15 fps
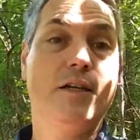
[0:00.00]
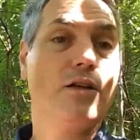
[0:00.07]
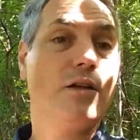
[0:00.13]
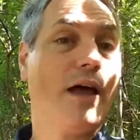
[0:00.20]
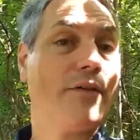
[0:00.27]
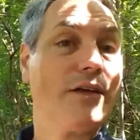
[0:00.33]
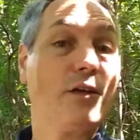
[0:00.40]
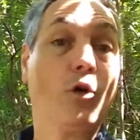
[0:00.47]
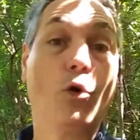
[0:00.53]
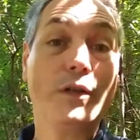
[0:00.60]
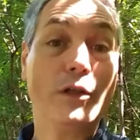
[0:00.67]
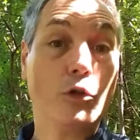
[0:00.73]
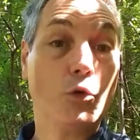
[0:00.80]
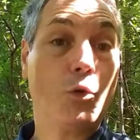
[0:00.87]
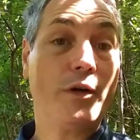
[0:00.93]
Having
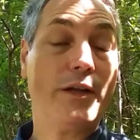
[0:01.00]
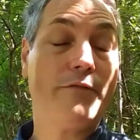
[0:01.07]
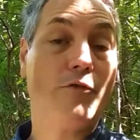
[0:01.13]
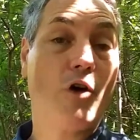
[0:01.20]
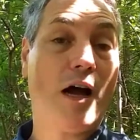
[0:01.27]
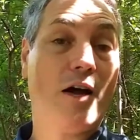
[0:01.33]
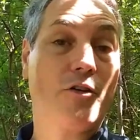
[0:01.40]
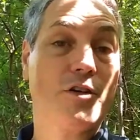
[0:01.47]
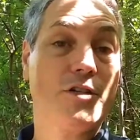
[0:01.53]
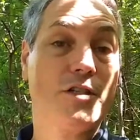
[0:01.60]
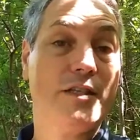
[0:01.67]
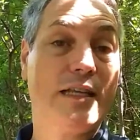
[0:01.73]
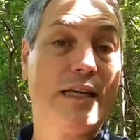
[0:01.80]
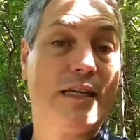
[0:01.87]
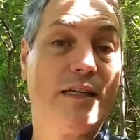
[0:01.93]
only 24 hours a
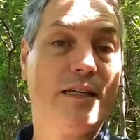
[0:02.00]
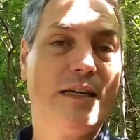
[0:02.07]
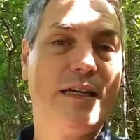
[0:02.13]
day